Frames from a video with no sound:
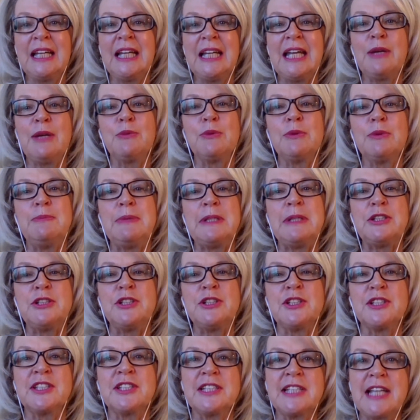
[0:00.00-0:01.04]
it would be
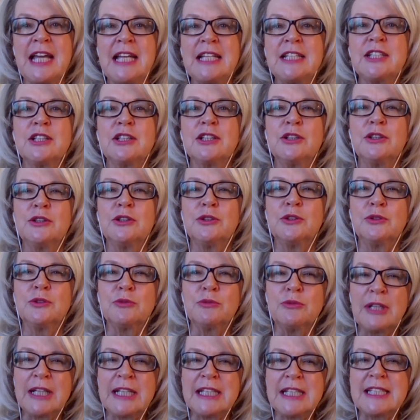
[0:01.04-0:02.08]
to set or
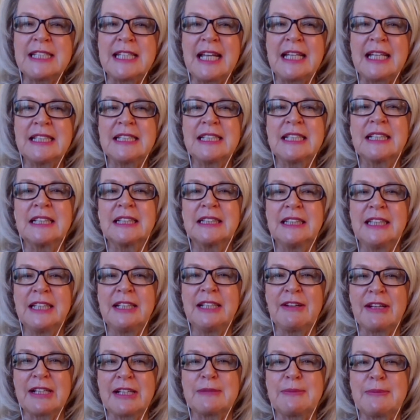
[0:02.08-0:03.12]
reset
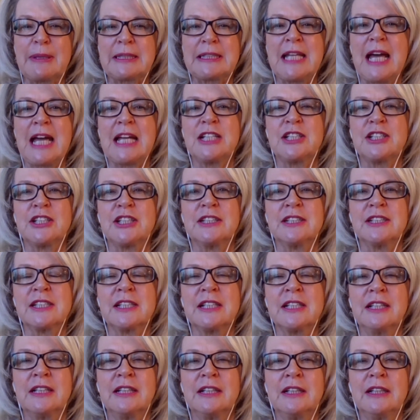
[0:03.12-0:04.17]
clear
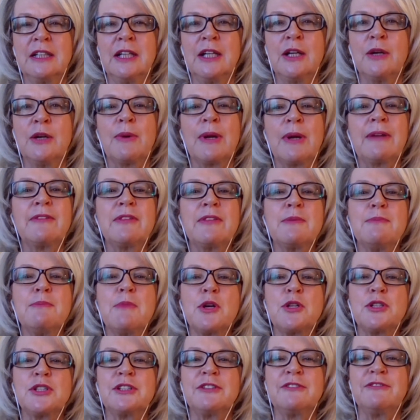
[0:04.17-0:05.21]
expectations. One of the
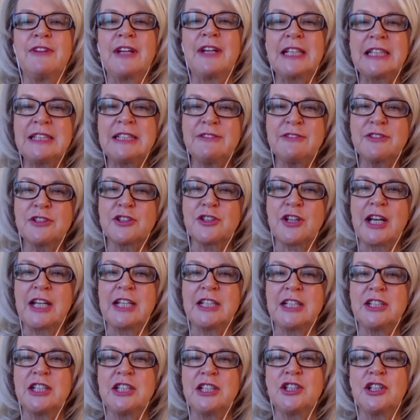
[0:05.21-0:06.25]
most effective
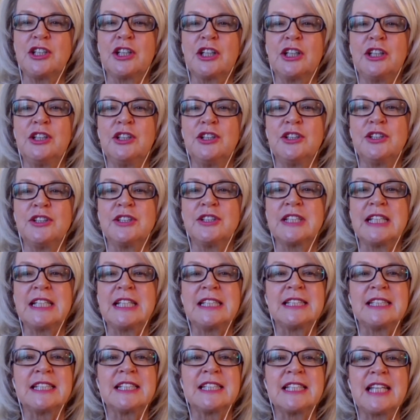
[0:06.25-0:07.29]
strategies you can use
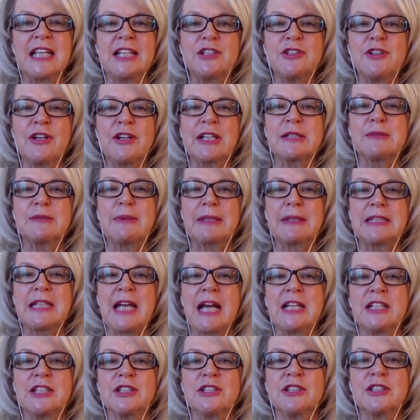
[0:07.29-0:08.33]
is to set your
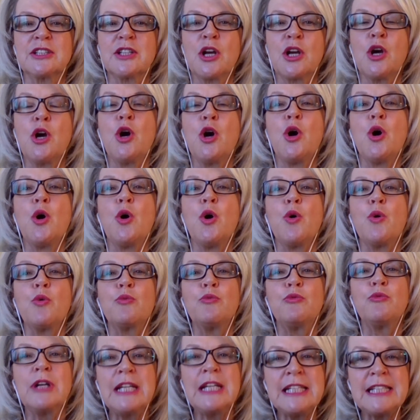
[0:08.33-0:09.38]
expectations or
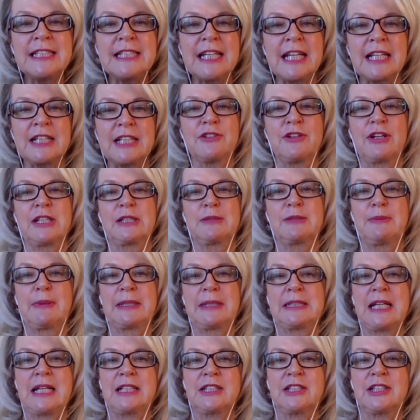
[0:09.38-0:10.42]
reset your
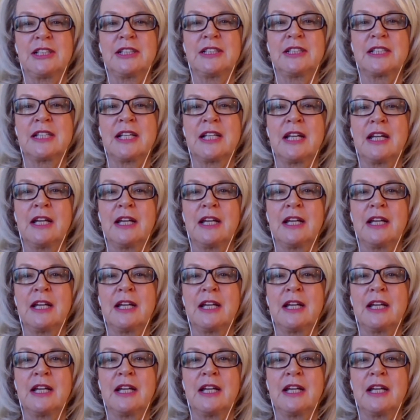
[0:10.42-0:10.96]
expectations